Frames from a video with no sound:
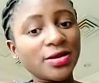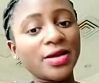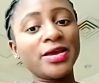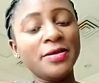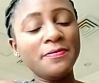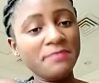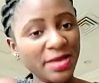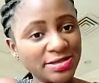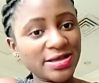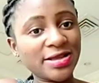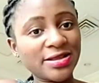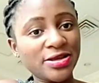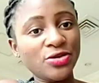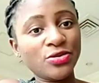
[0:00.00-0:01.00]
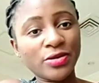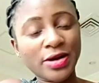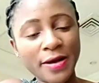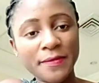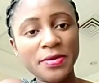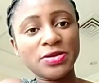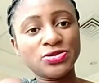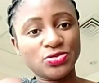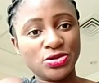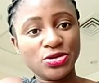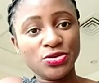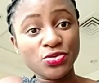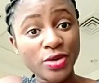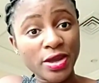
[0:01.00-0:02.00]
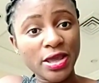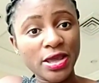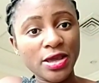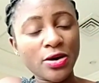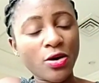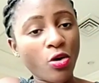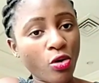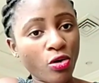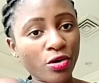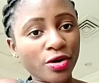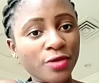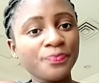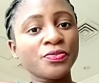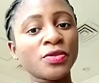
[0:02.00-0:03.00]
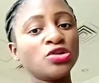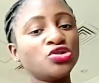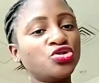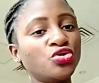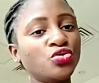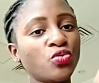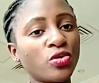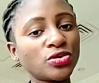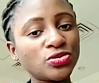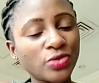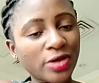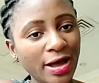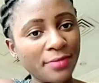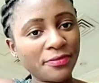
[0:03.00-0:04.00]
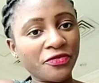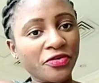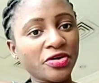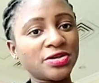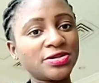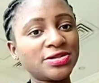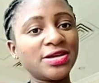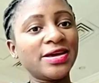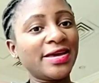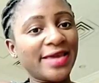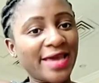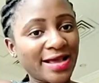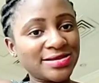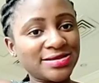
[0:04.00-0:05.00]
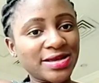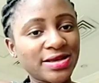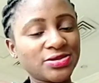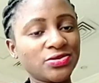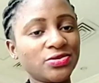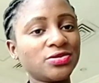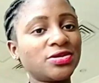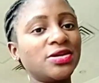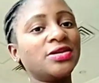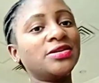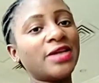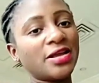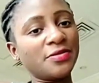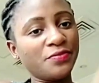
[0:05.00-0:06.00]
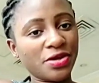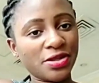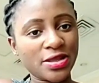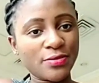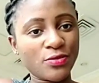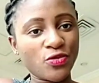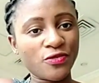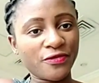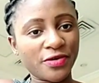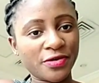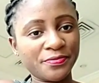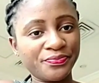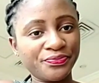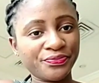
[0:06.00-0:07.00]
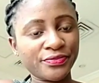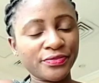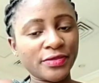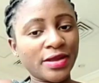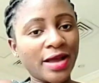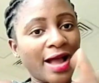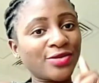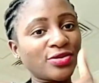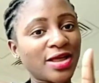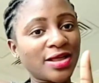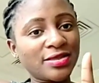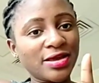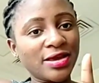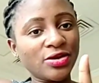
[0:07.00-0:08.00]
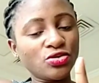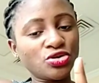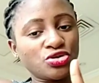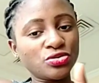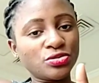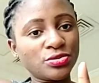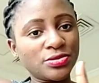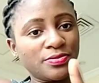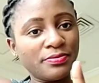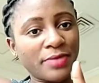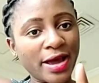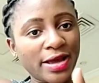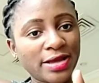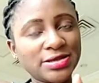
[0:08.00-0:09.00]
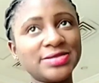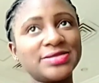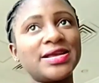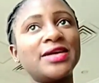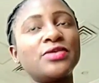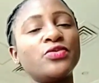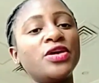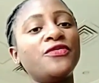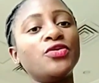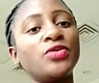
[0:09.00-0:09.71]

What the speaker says: immediately you're coming to the UAE, or do you want to come first, get settled, then bring them over? Another thing you should mind is that if you